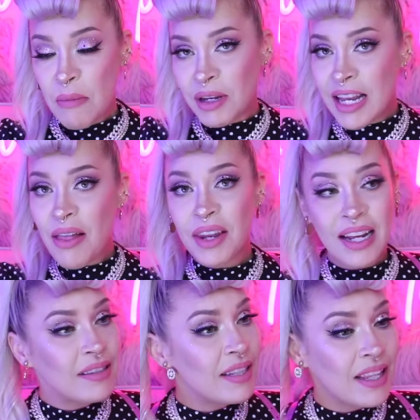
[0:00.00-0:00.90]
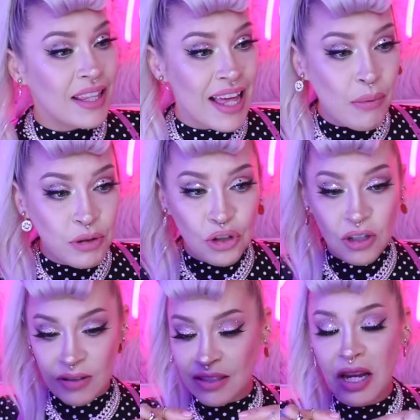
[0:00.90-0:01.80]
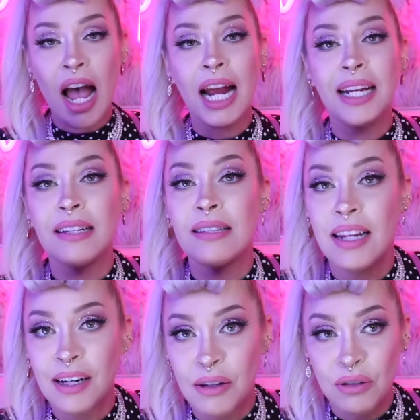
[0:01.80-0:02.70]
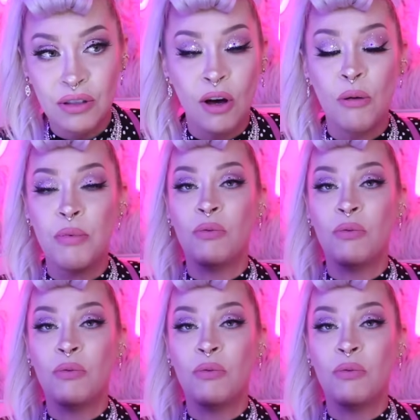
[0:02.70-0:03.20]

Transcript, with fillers: But now that I see that that was just the tiniest narrow scope